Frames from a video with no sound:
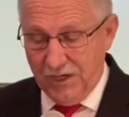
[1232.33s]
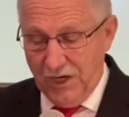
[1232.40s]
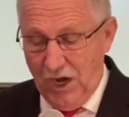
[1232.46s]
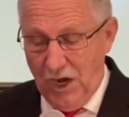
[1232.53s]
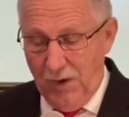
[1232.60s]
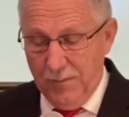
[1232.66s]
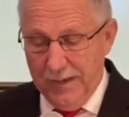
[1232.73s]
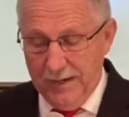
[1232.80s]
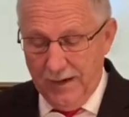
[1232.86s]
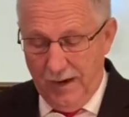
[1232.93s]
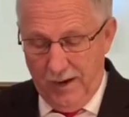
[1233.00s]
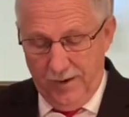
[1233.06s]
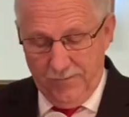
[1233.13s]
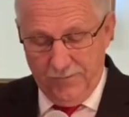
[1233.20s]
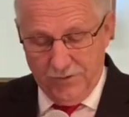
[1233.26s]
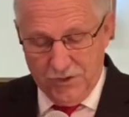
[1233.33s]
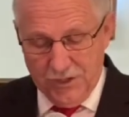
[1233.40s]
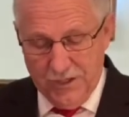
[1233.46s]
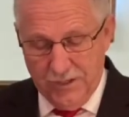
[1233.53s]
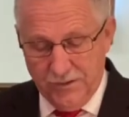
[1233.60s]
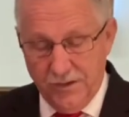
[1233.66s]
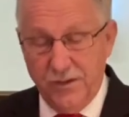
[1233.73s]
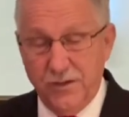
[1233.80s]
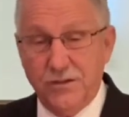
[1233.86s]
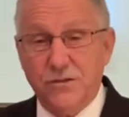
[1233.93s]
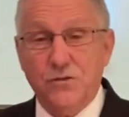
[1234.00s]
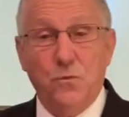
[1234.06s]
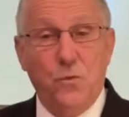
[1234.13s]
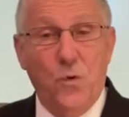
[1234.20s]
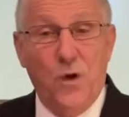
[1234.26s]
coming of Jesus
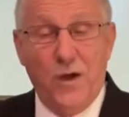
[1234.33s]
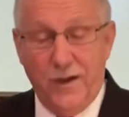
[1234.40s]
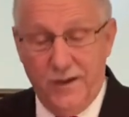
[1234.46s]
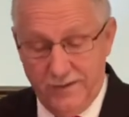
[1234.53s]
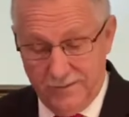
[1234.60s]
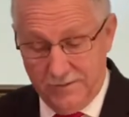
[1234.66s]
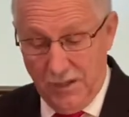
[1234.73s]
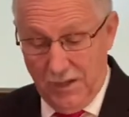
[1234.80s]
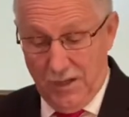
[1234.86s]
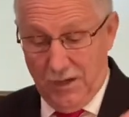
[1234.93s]
was